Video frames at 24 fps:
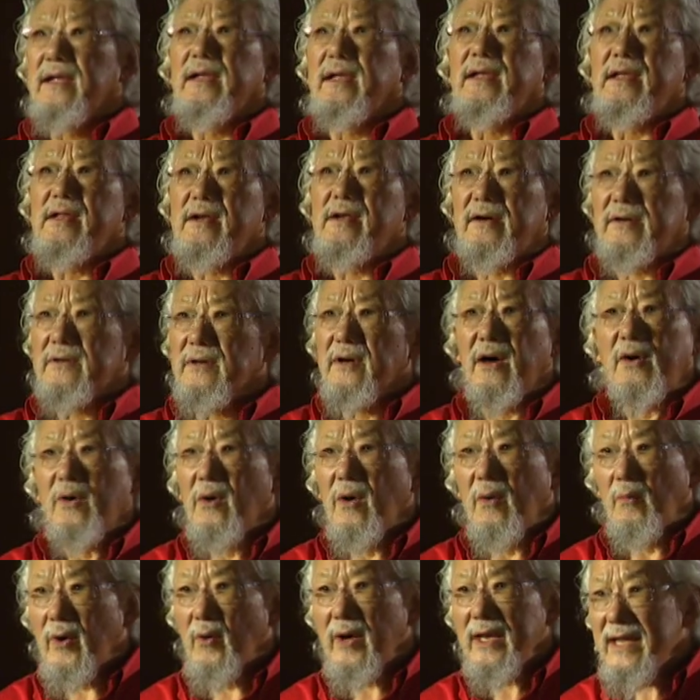you know,
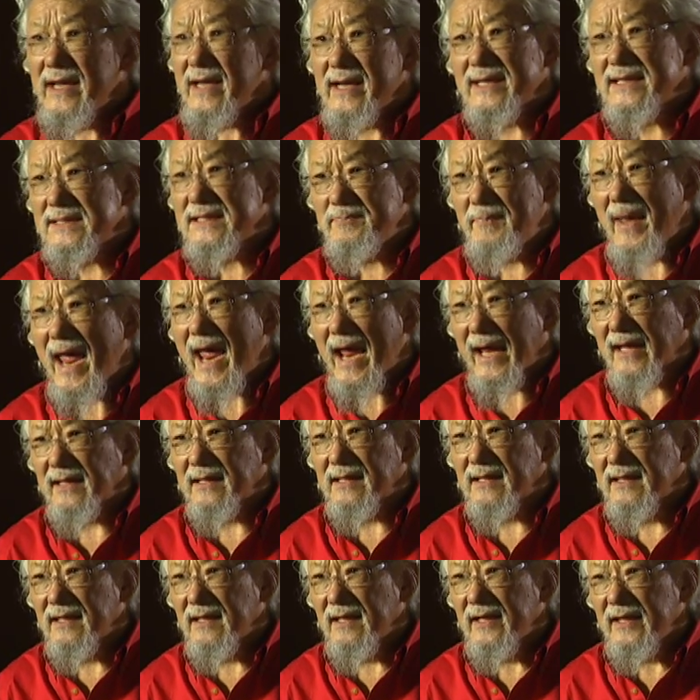what do you
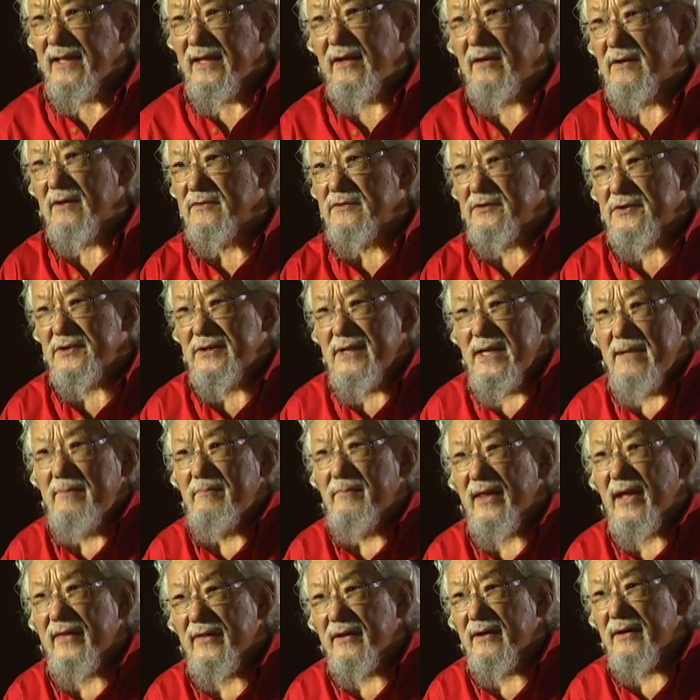expect? You don't treat
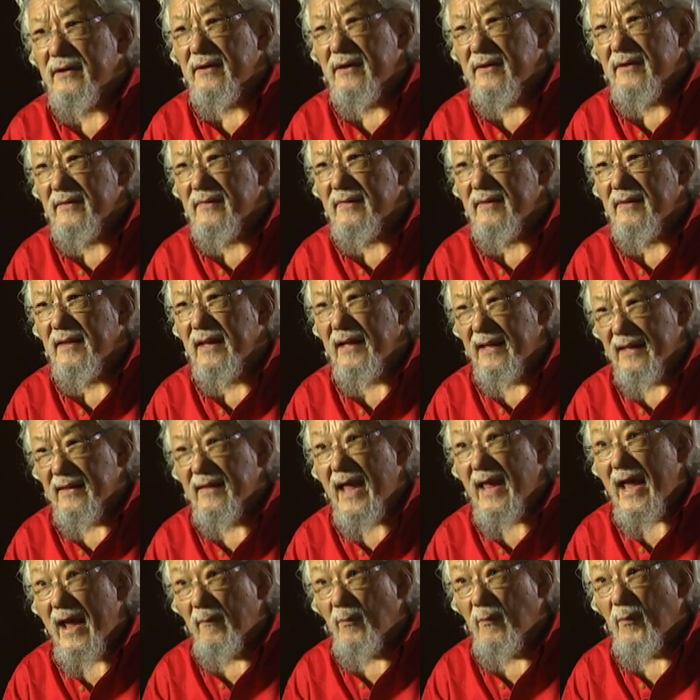Mother Earth in
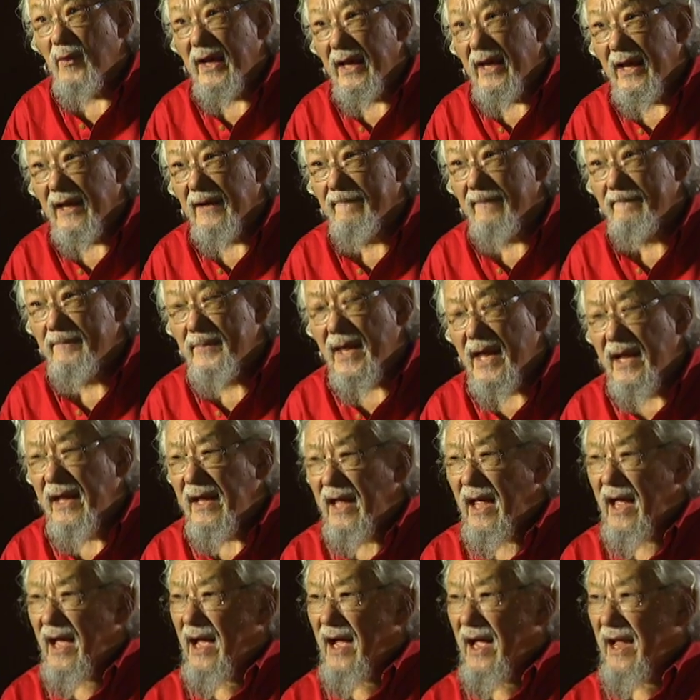that way.
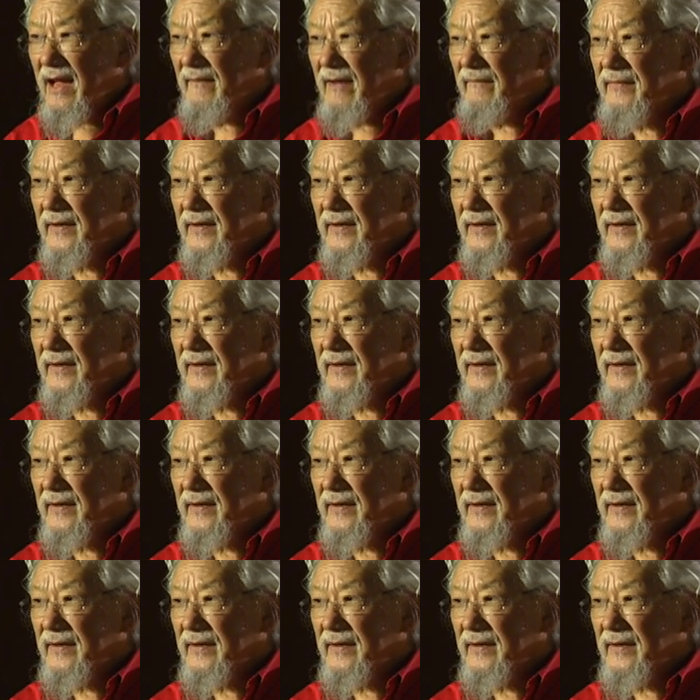I have